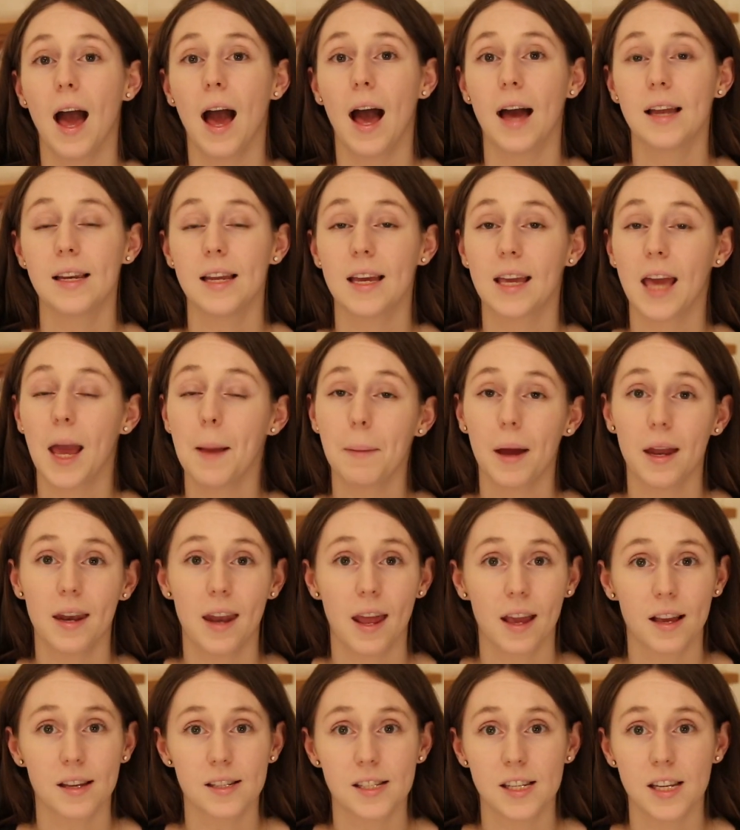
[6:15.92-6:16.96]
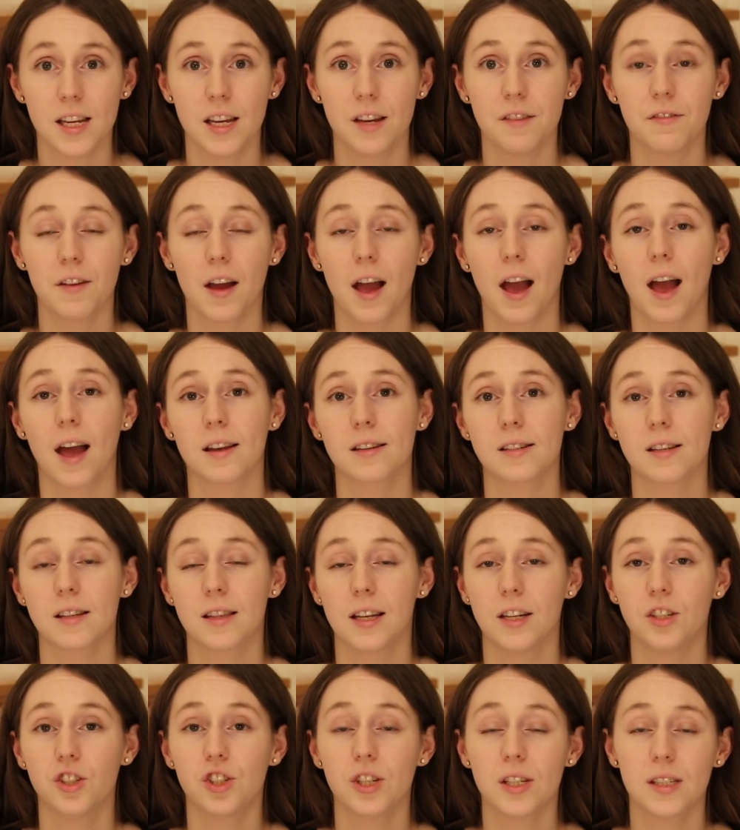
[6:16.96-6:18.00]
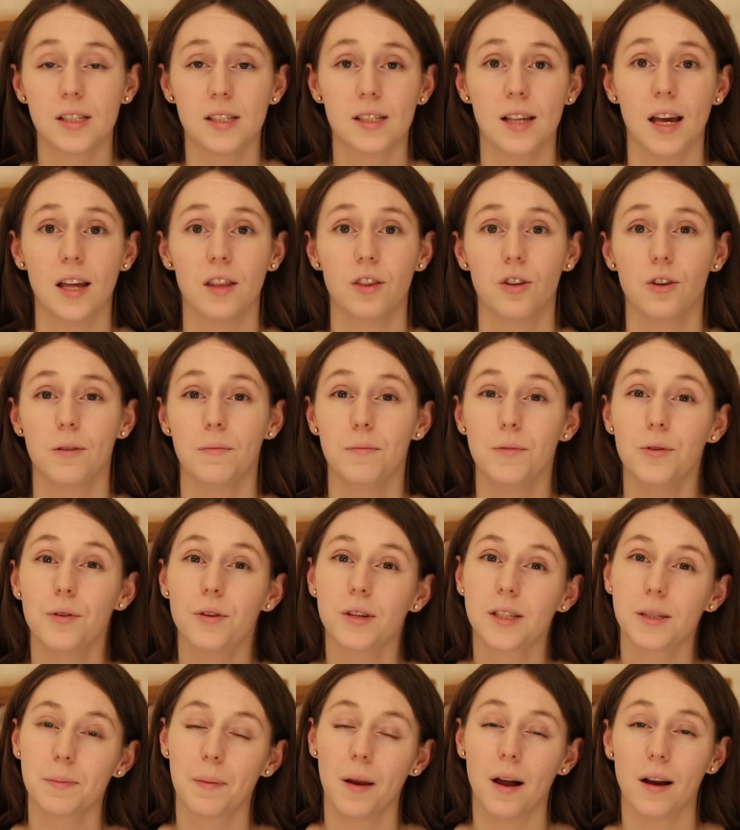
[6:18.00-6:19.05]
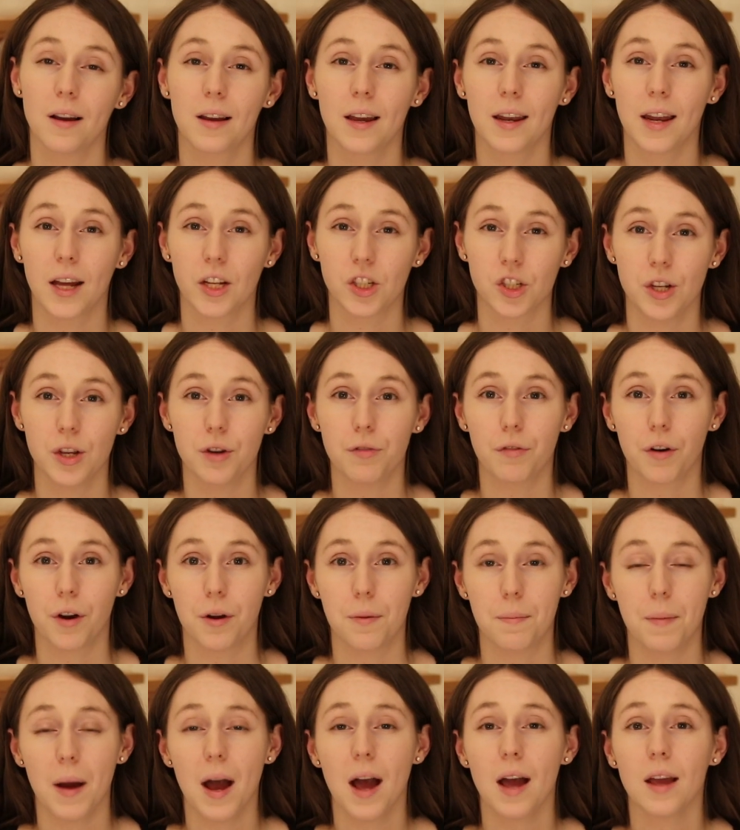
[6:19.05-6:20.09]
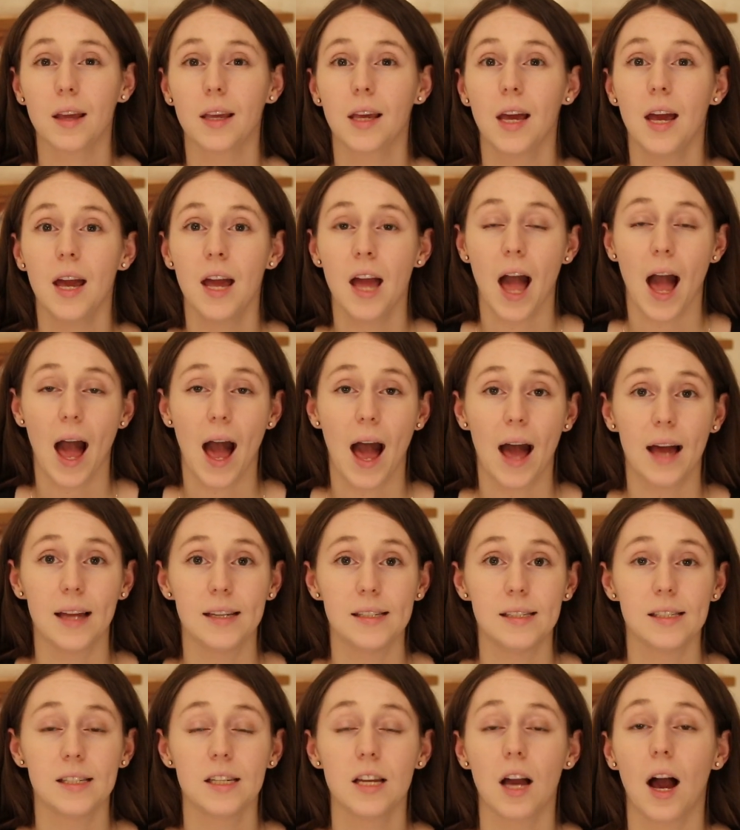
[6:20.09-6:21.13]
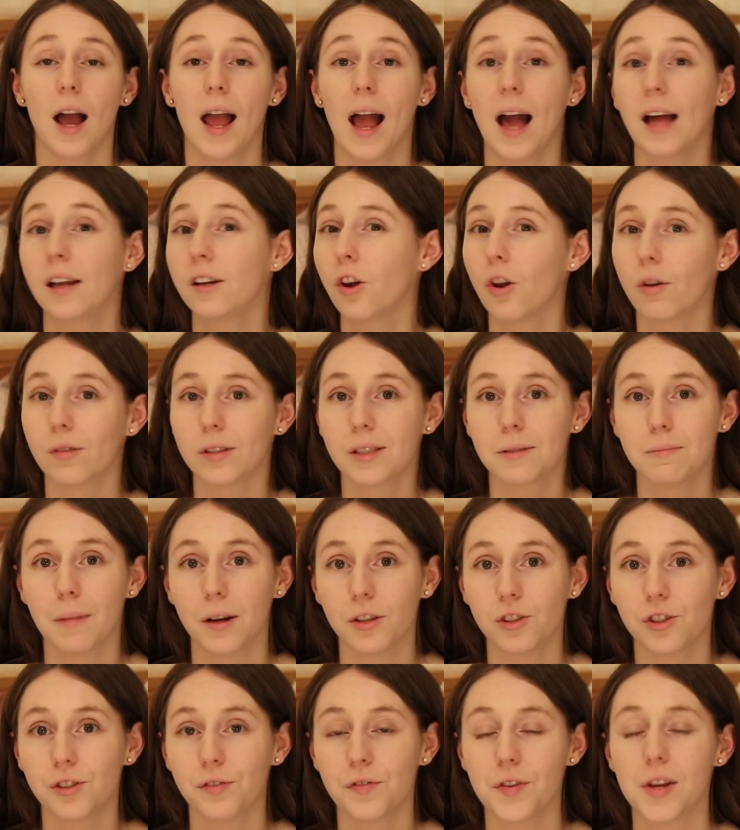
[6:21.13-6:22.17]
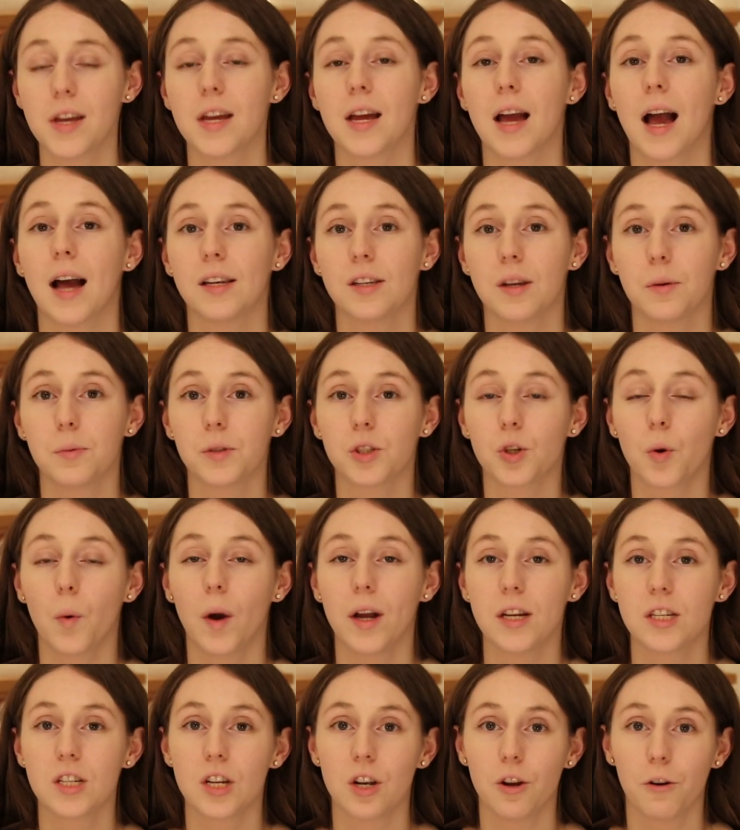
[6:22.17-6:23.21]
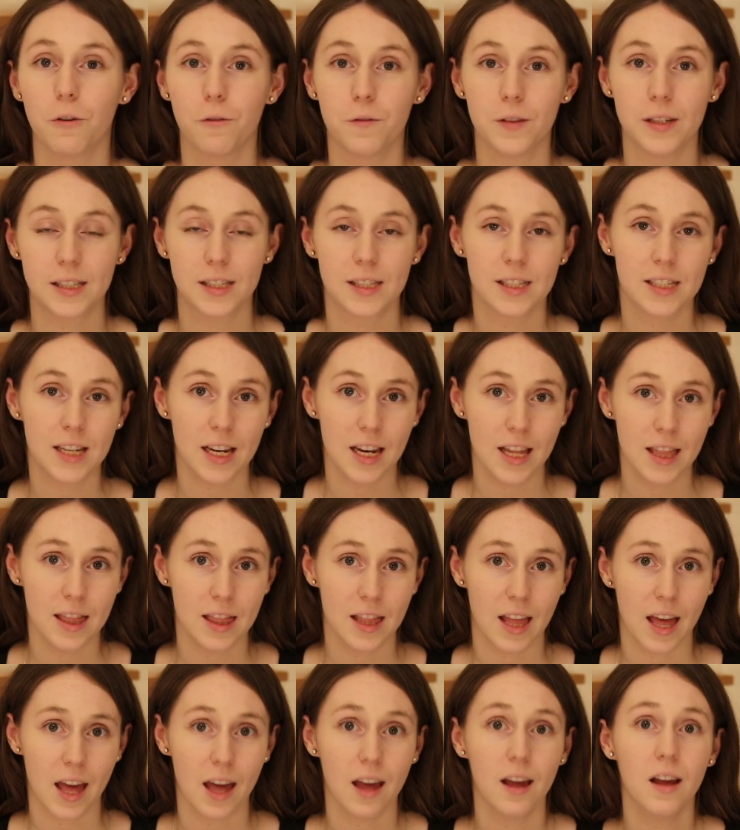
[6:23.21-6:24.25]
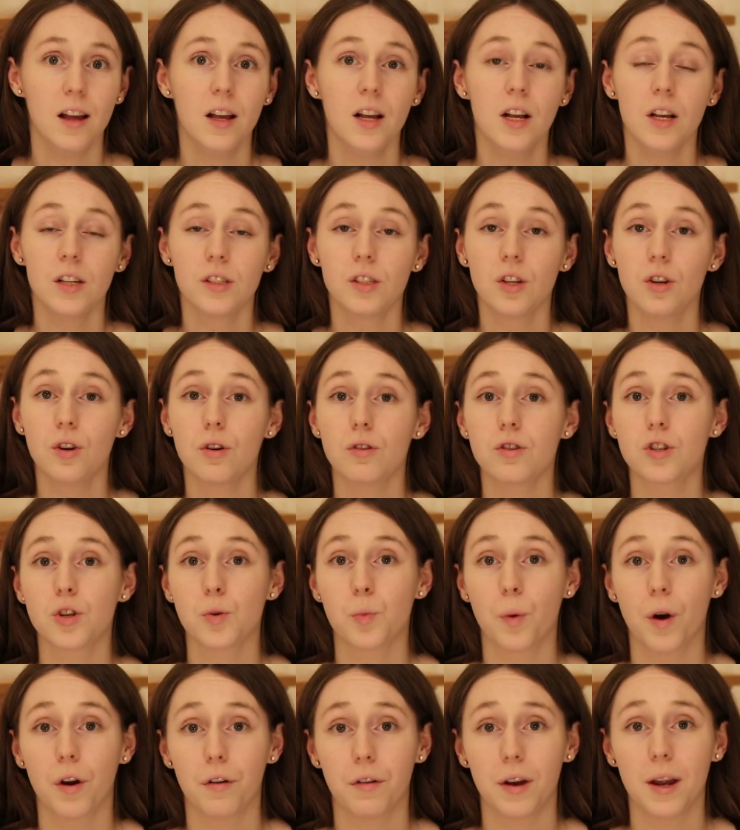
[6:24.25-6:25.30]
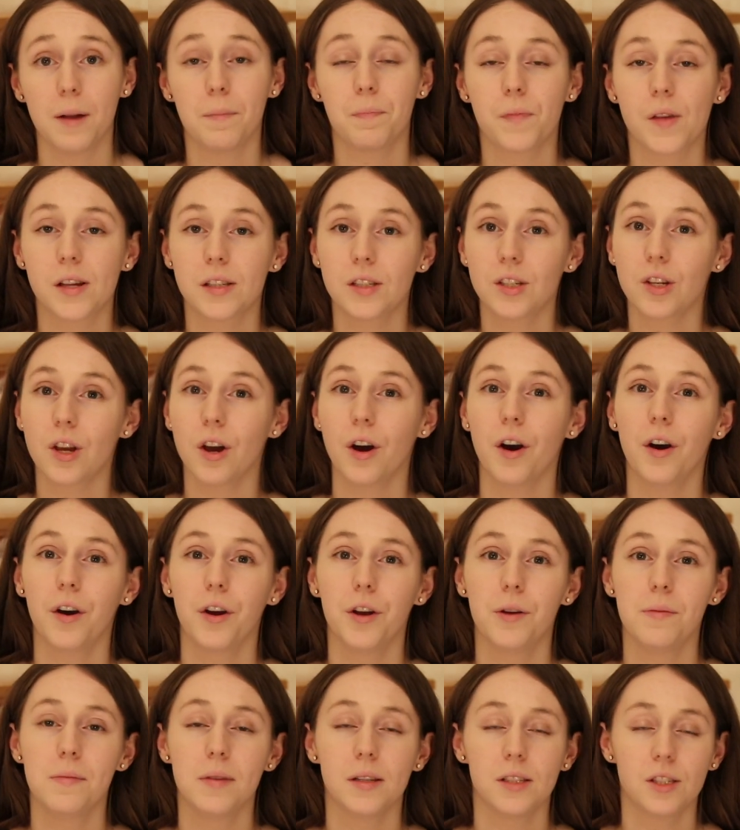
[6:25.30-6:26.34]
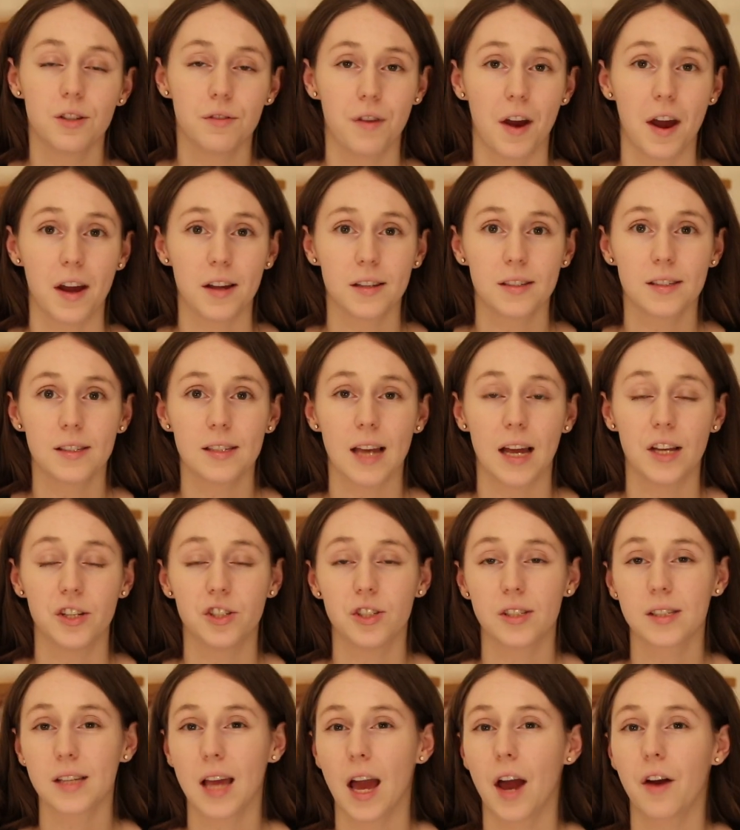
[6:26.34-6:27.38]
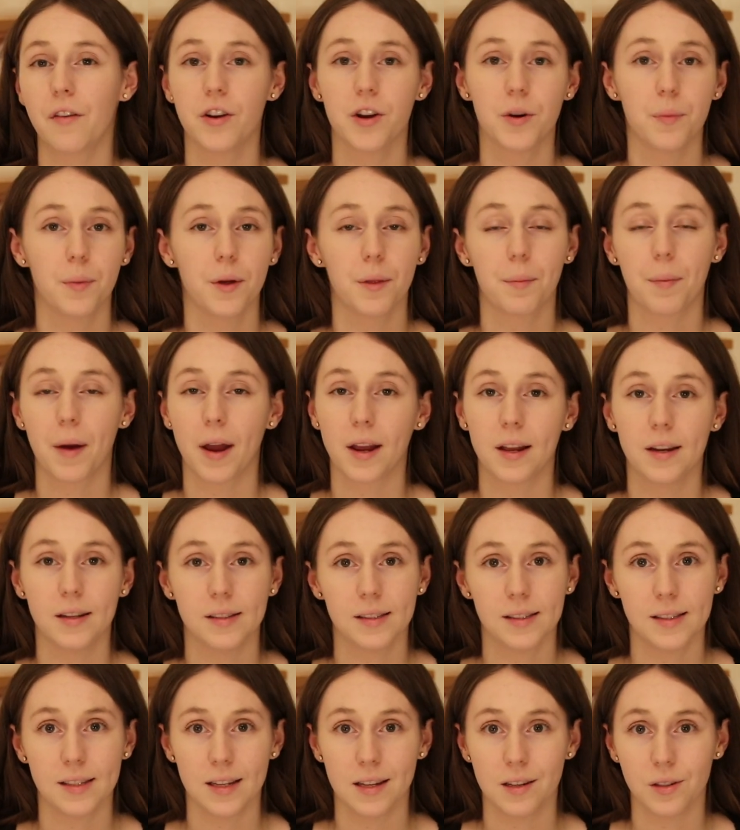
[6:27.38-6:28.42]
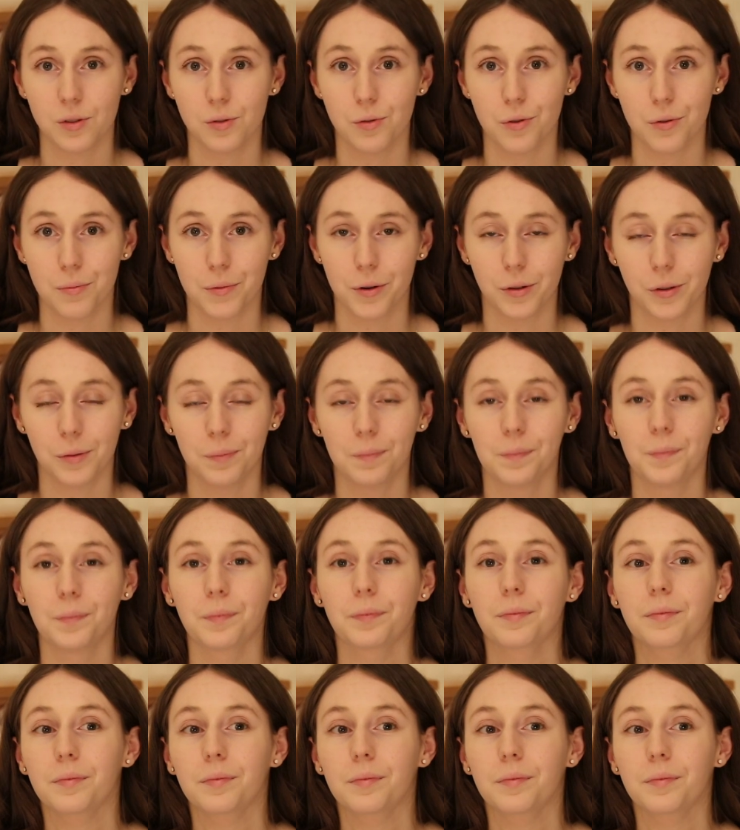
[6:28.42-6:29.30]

and it came back negative and they just said your mucus plug can actually grow back and I hadn't lost much of it and there was quite a lot of it still in there so not to worry to go home to rest and just carry on with pregnancy as normal.